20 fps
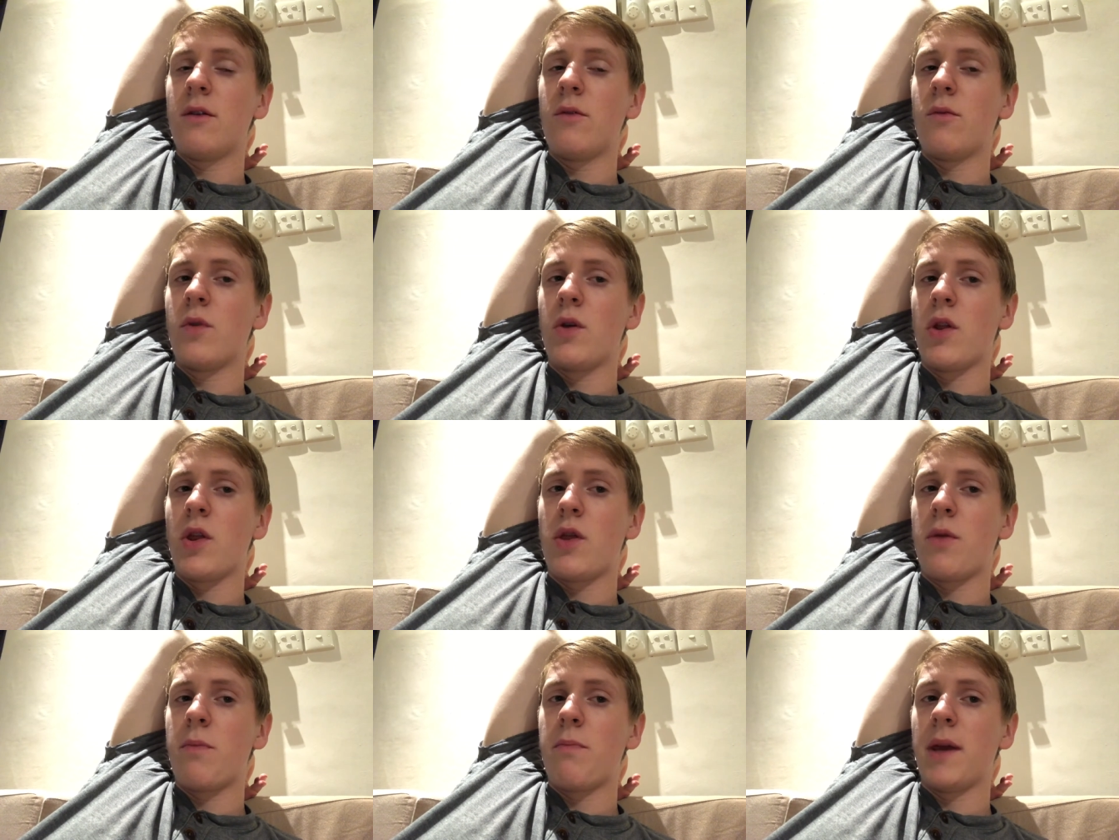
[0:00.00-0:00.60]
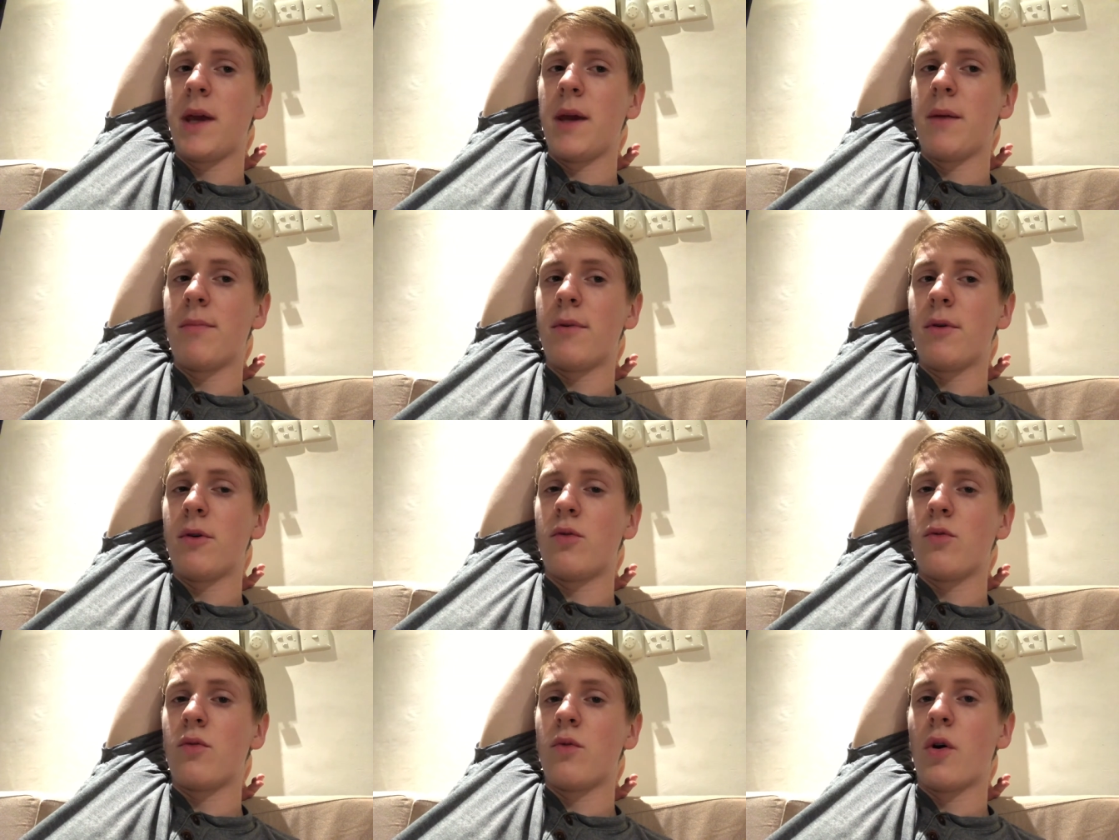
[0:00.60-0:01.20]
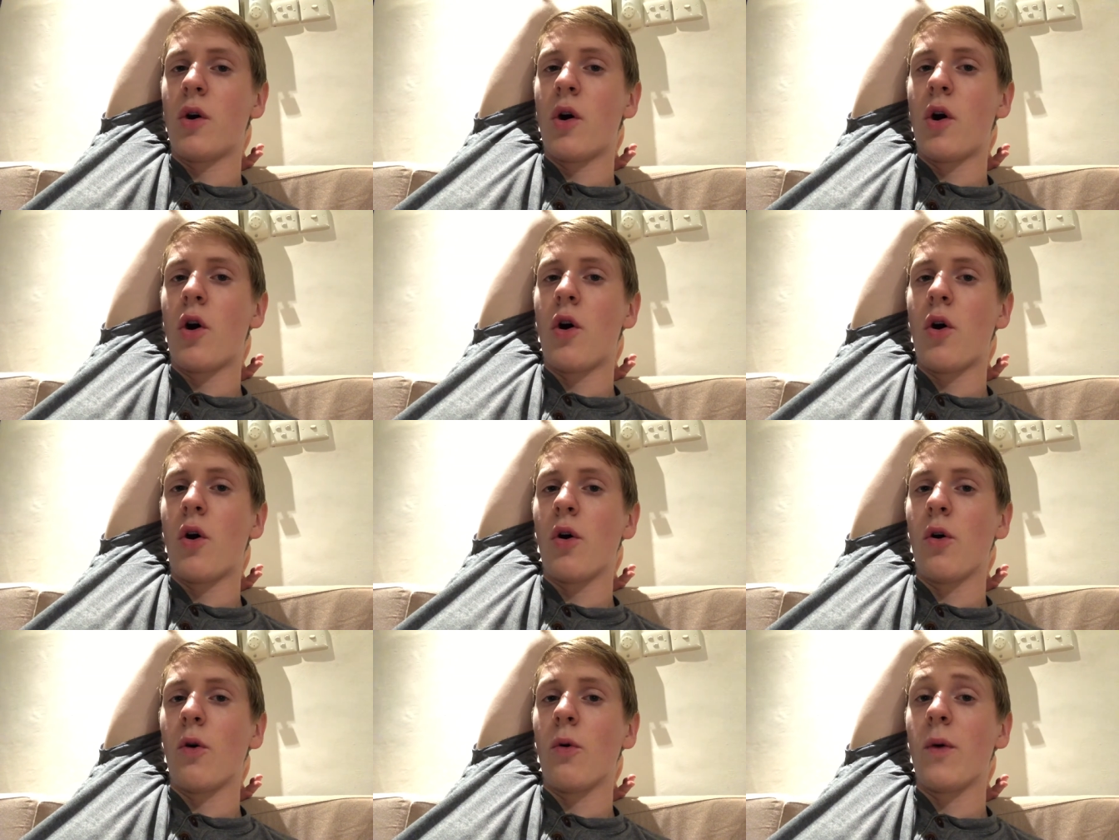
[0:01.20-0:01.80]
with people who are
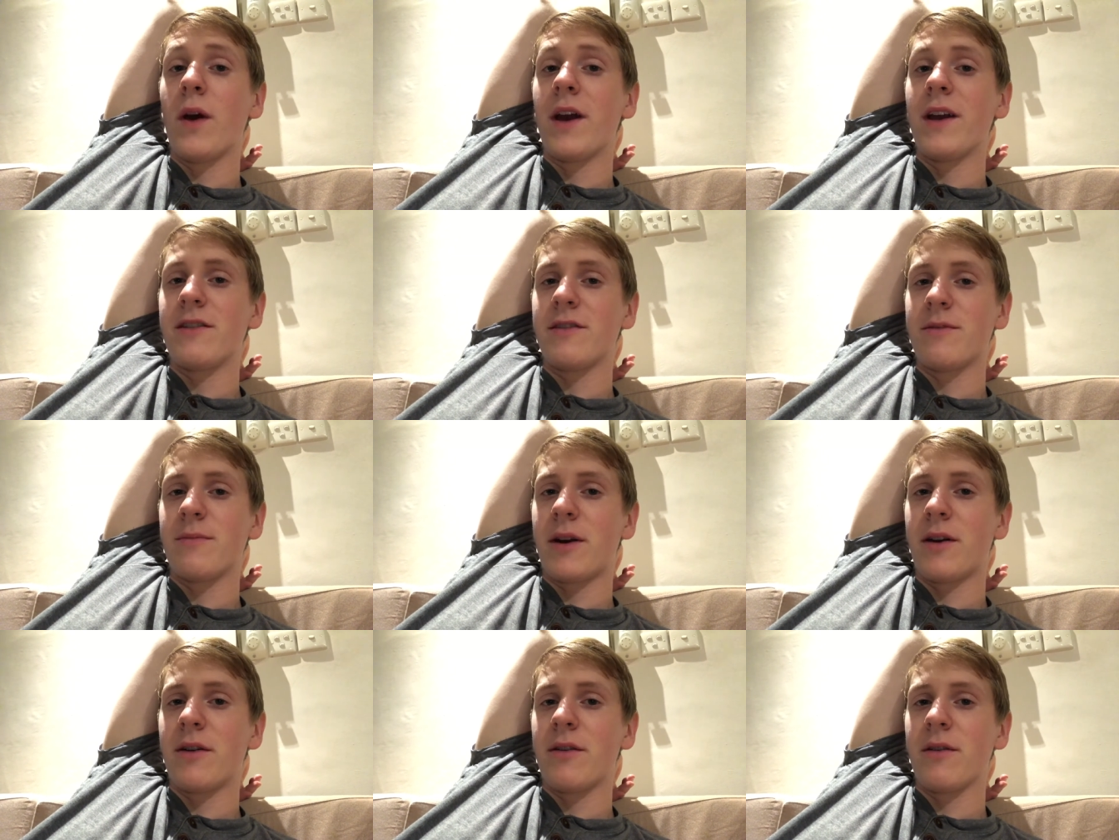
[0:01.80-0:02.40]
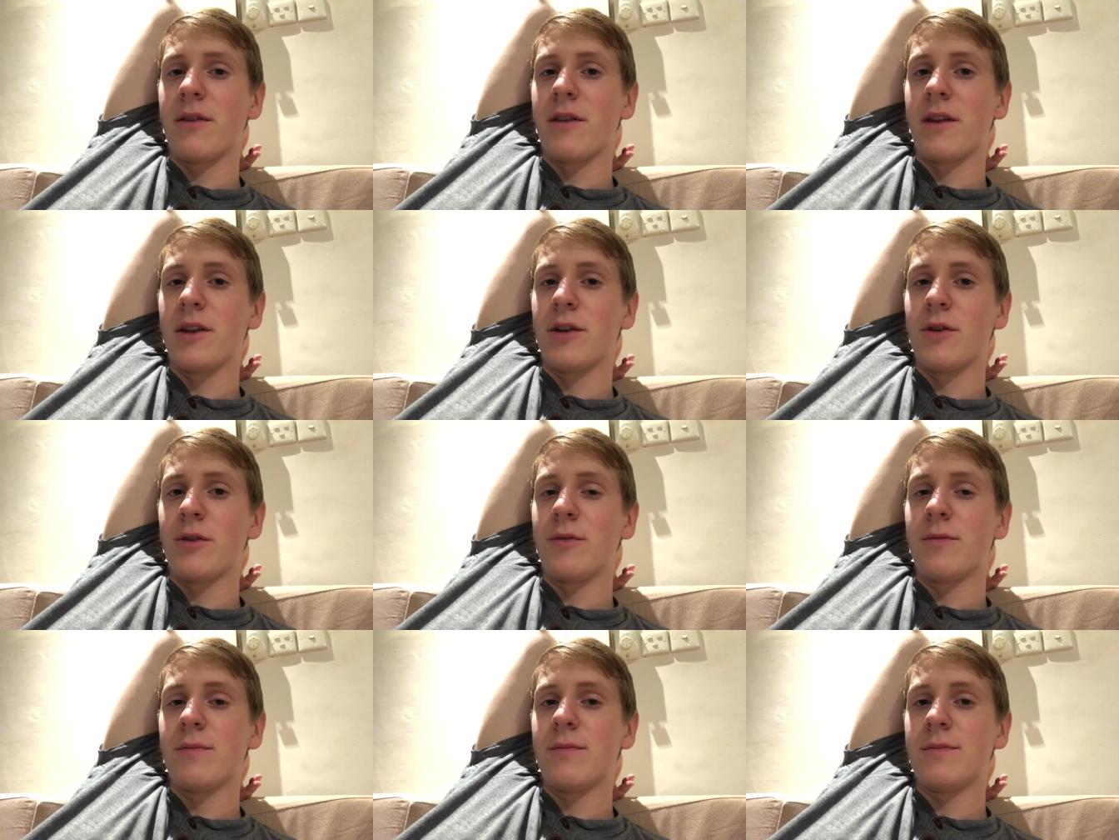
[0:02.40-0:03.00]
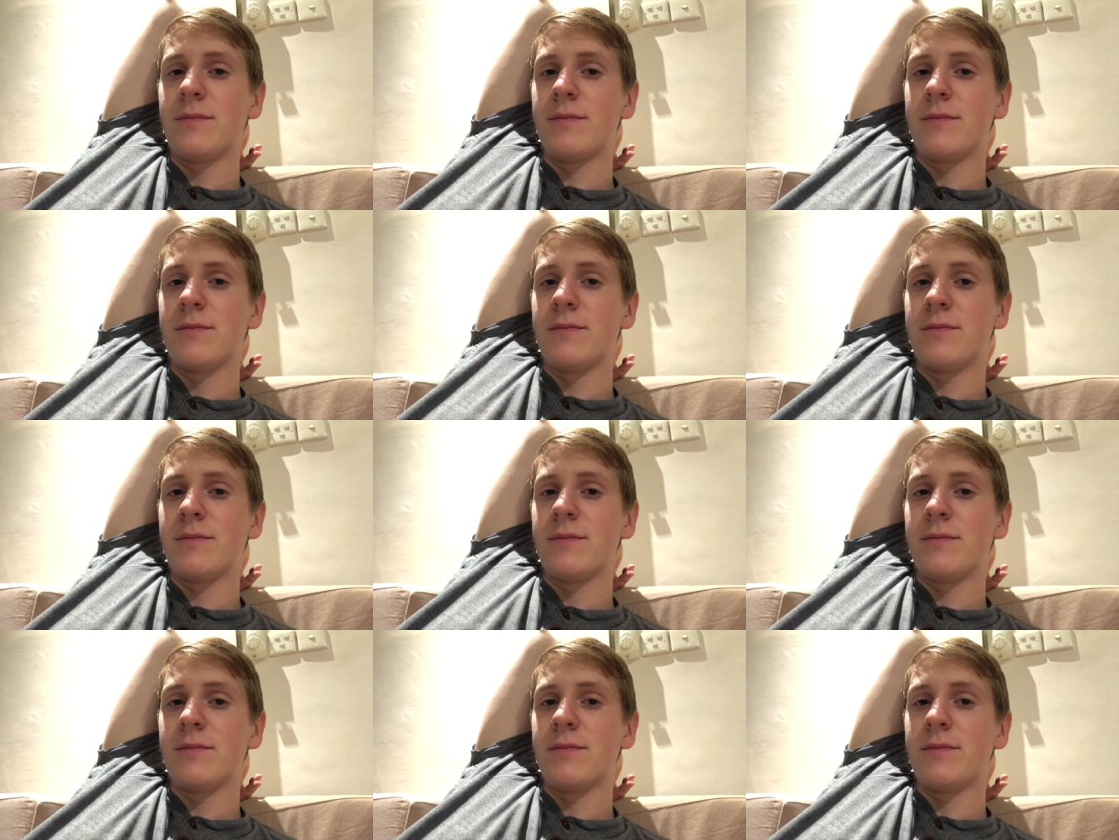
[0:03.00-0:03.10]
all way smarter than you,